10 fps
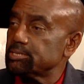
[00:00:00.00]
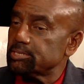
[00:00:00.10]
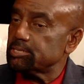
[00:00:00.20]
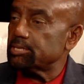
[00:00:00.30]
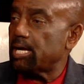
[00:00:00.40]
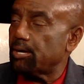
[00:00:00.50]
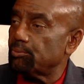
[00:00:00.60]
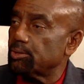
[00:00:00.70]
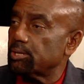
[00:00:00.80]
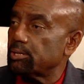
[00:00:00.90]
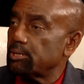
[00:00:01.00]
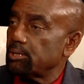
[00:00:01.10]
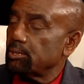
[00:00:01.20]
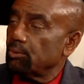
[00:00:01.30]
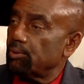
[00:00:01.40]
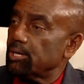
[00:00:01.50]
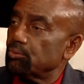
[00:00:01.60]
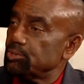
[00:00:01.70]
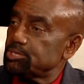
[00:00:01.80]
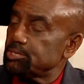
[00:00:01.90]
this 90 is not what, to 95%, why
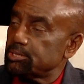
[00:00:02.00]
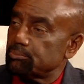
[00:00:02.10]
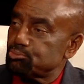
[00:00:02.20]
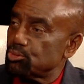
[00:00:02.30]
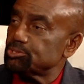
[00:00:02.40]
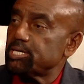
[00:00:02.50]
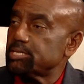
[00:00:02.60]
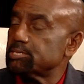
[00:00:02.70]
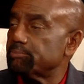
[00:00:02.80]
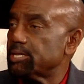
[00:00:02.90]
don't we see them protesting?